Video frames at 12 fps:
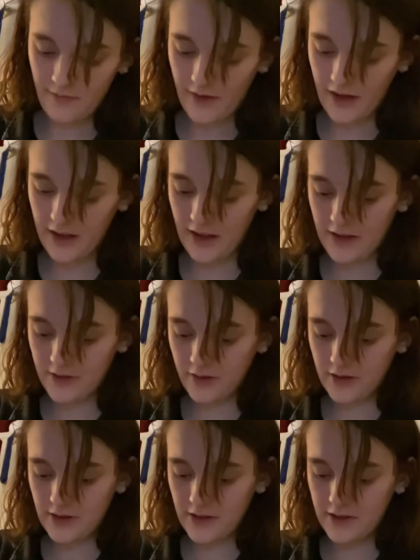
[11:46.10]
and that's what
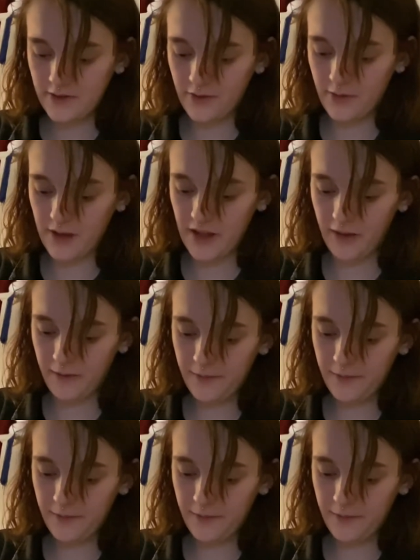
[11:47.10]
this is for me.